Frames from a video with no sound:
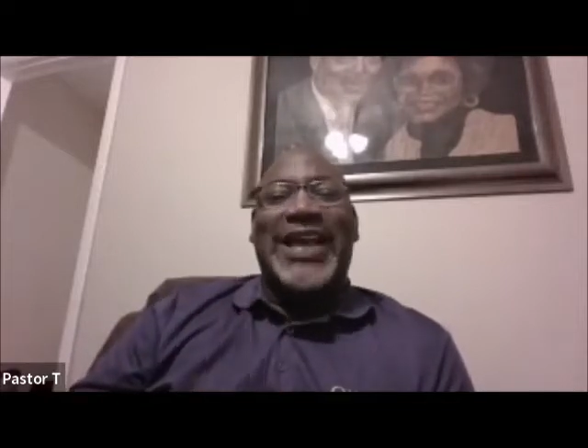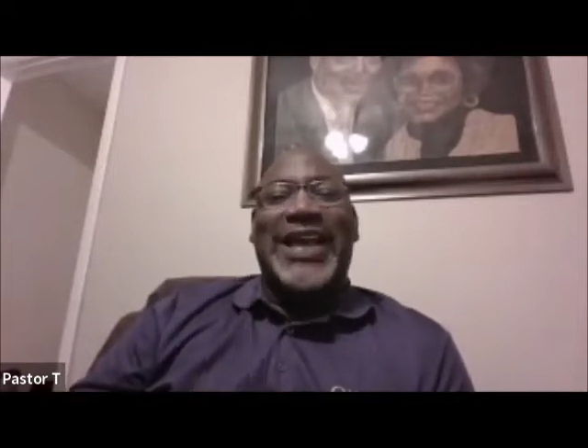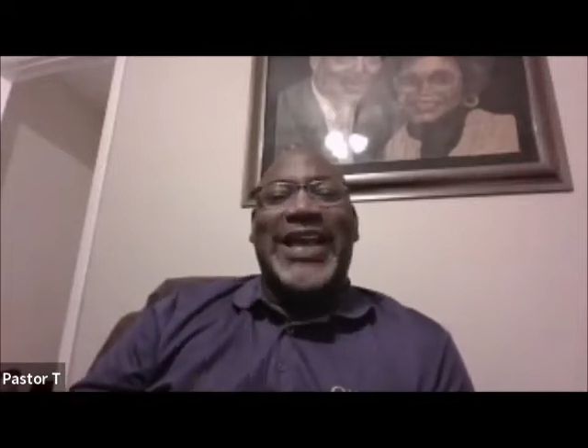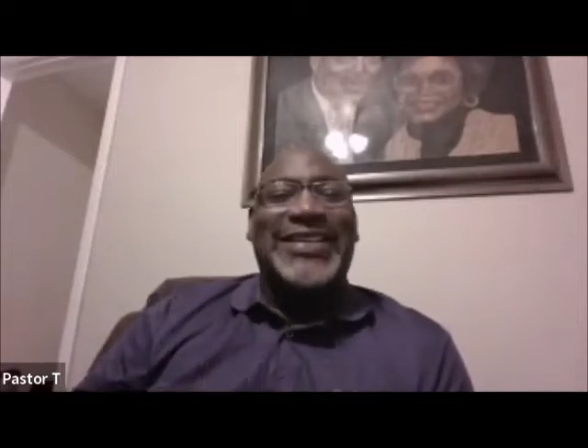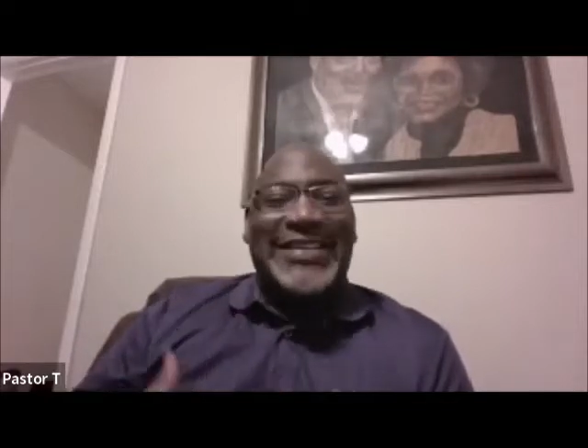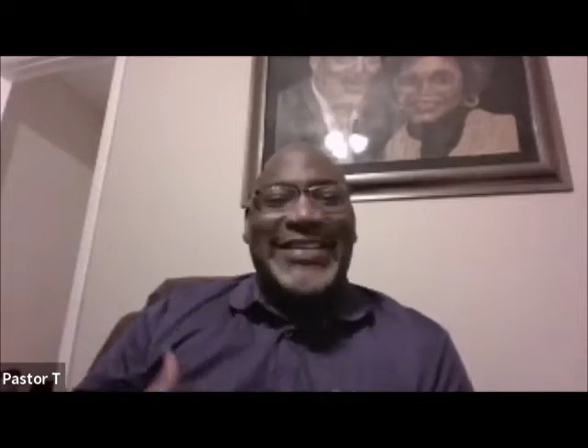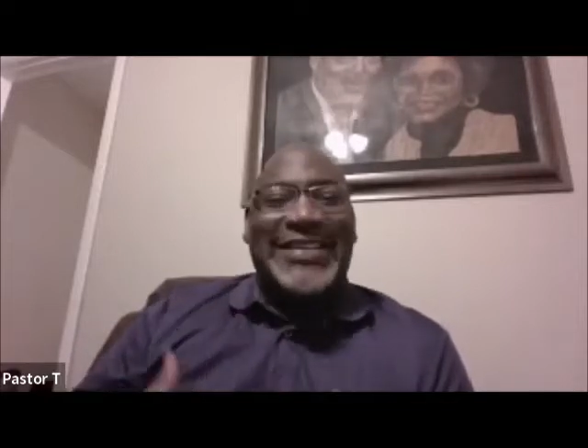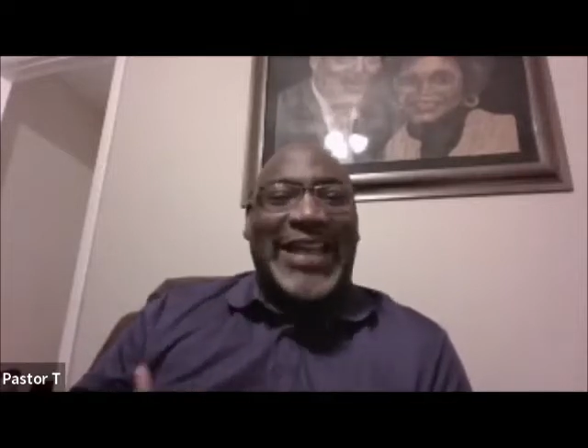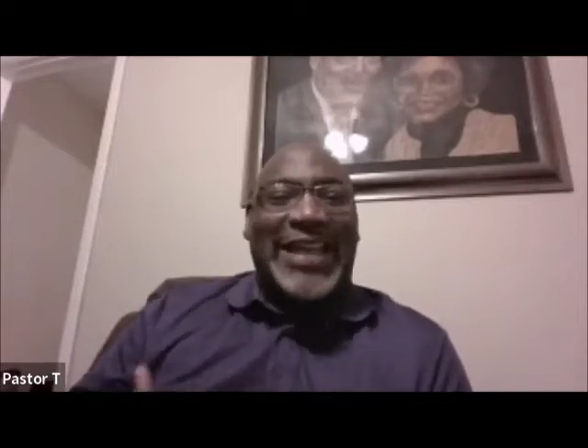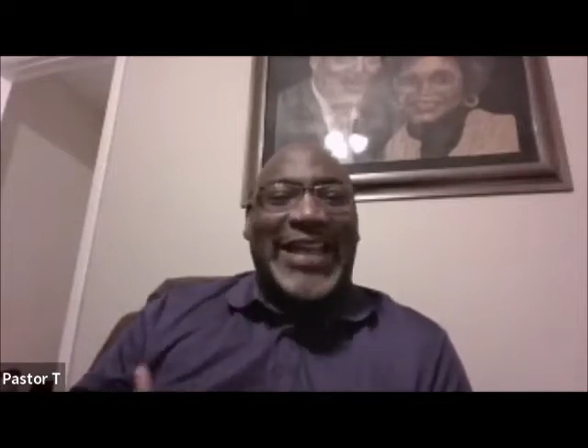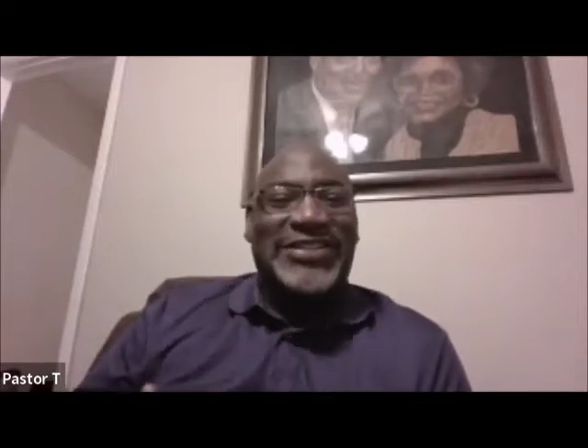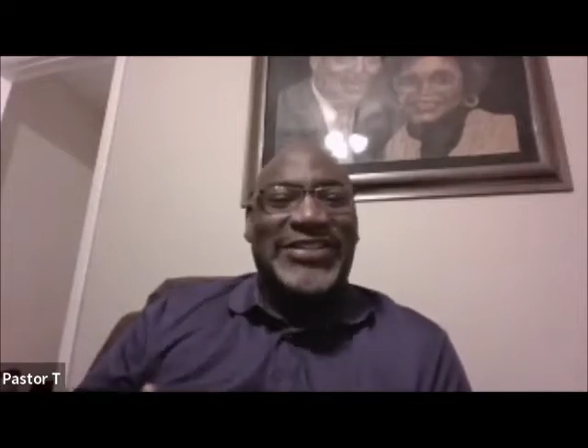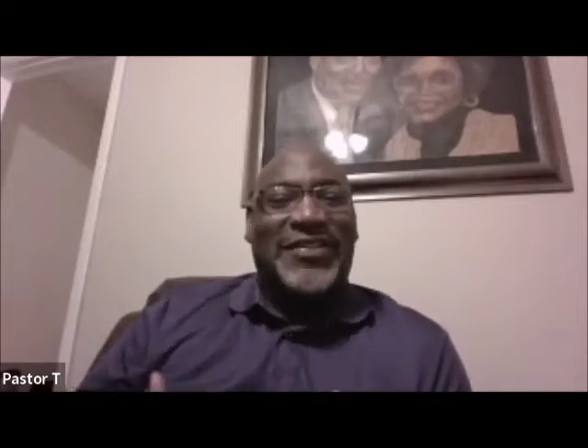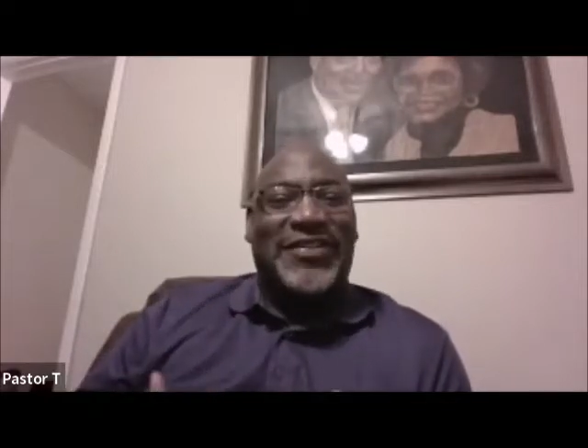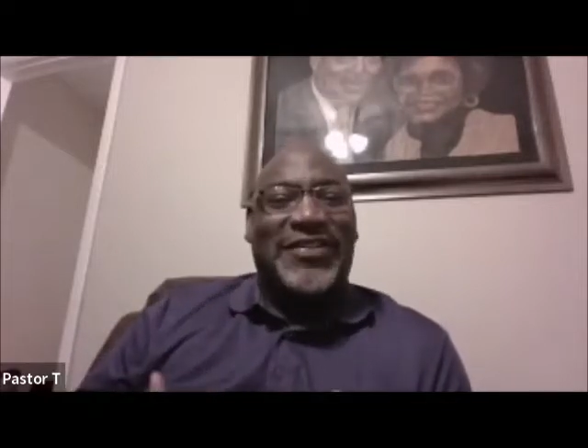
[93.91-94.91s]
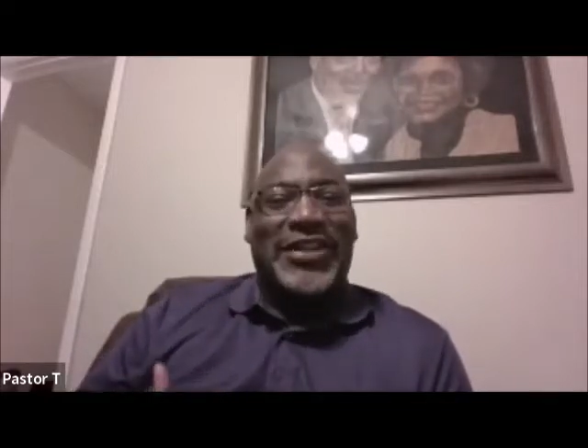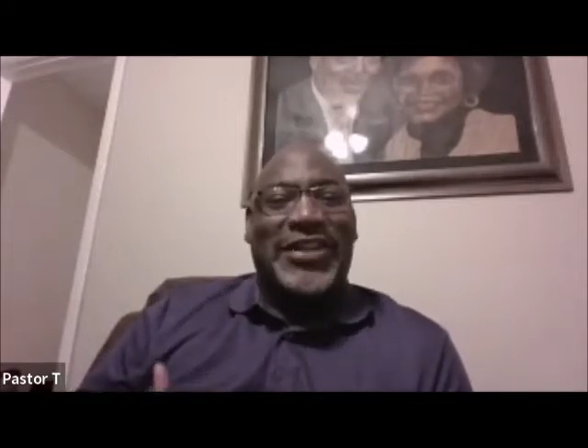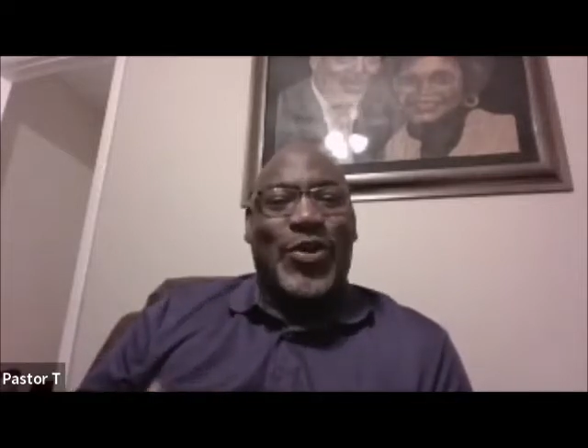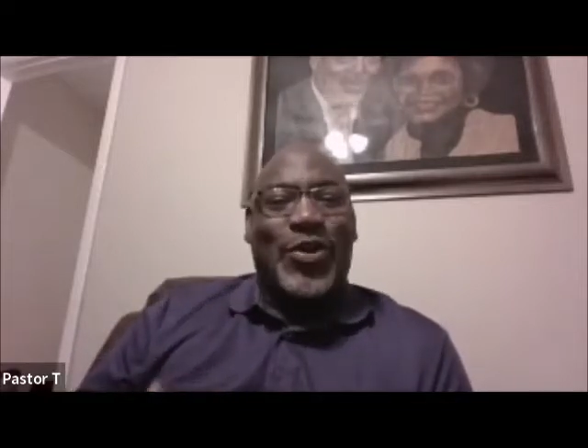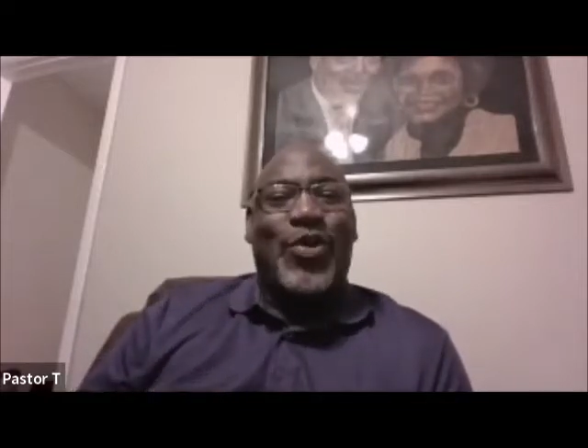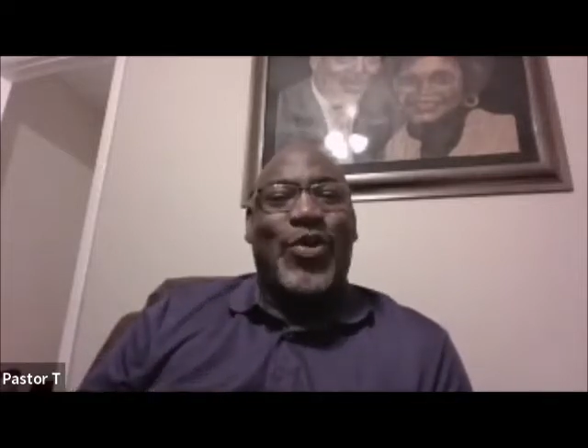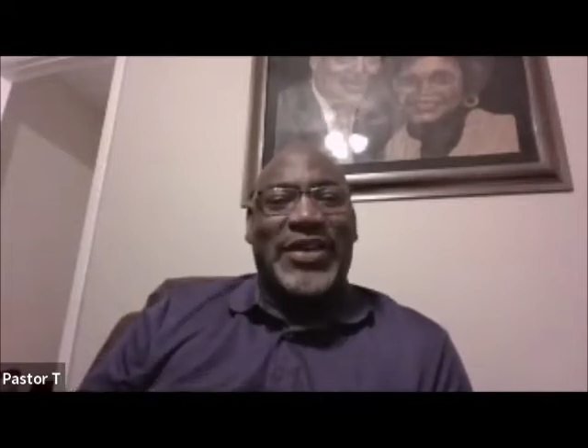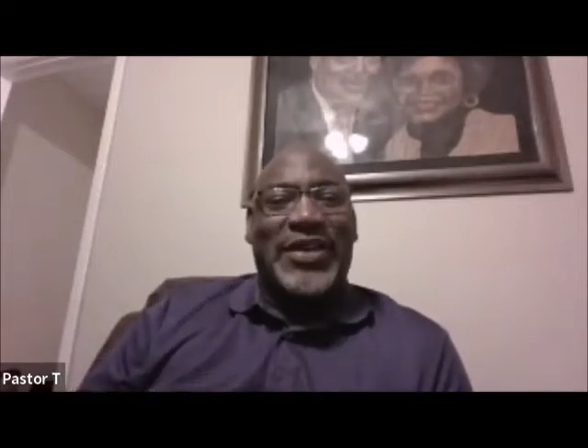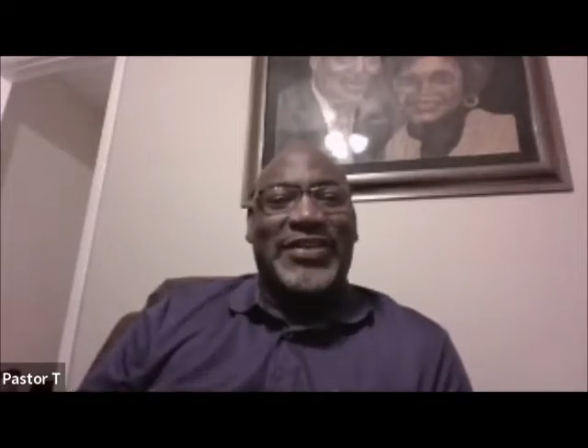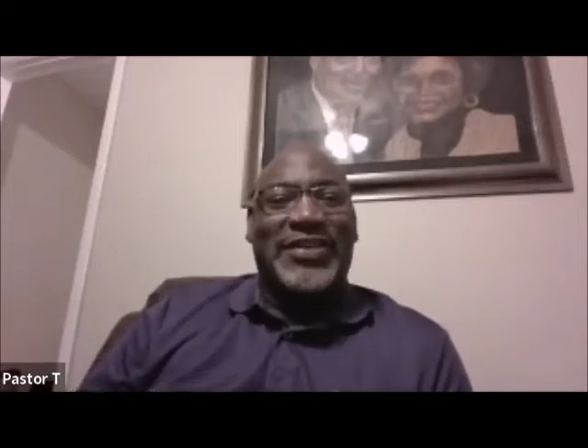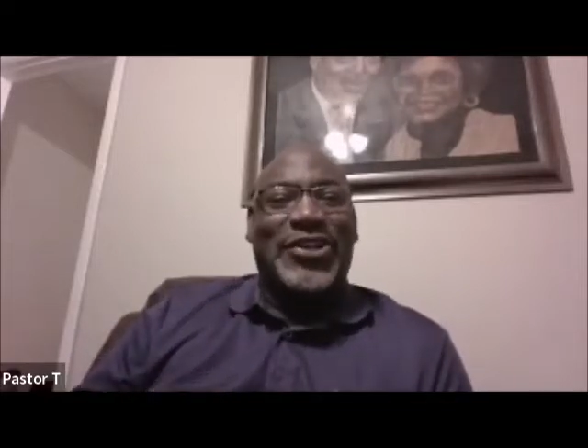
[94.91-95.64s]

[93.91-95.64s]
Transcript: like the knowledge of the Lord,